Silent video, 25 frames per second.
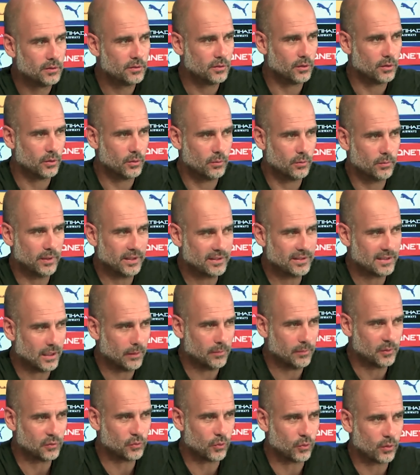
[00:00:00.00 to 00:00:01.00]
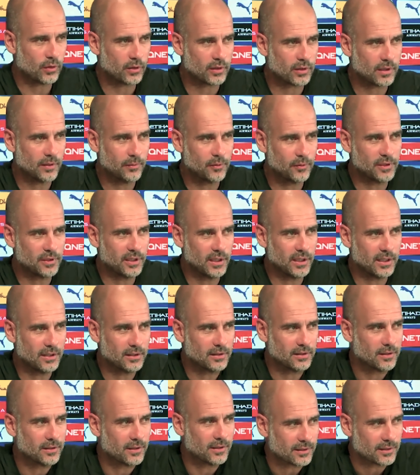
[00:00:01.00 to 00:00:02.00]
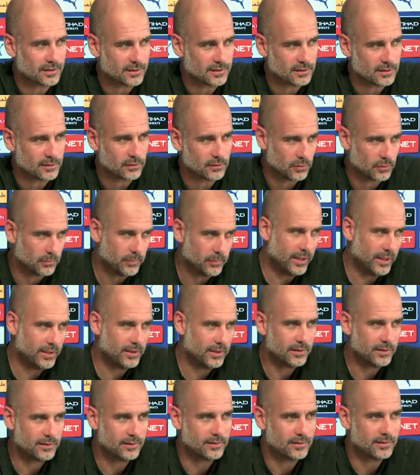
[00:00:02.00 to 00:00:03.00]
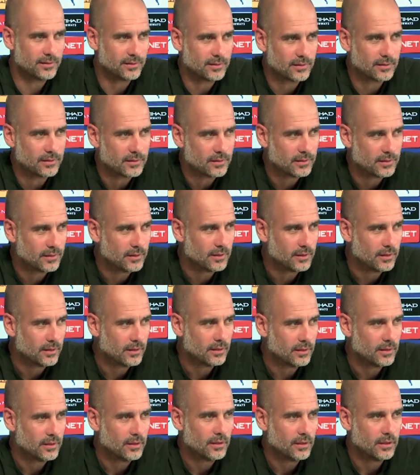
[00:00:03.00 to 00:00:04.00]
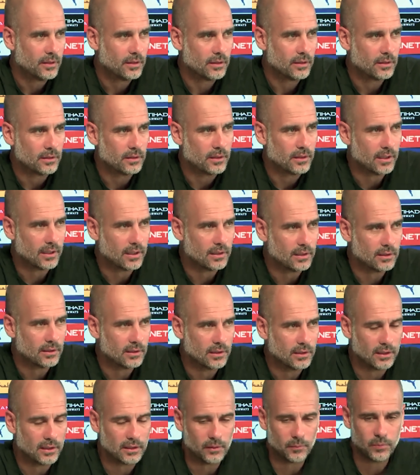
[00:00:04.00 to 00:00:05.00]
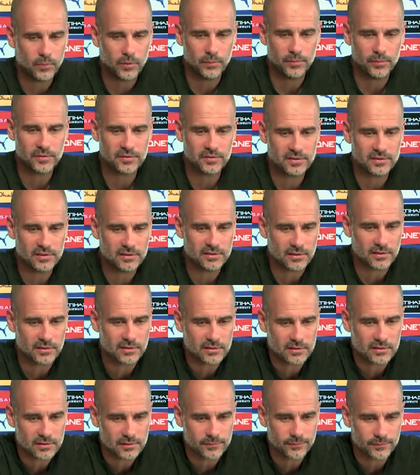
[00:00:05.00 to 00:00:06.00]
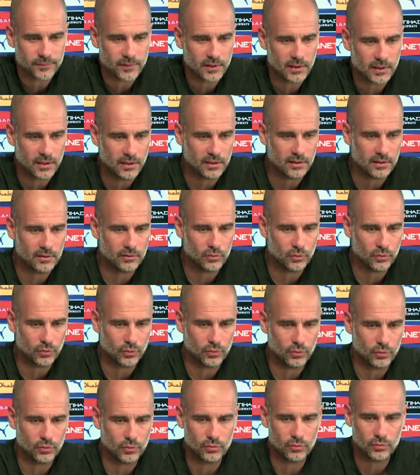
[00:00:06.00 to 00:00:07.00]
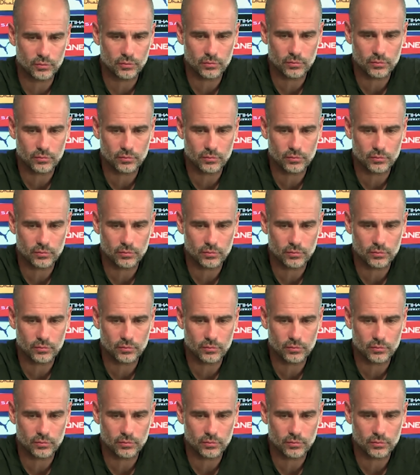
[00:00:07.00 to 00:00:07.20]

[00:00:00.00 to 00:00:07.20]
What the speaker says: So my time is work every day, harder or better than the previous seasons, and do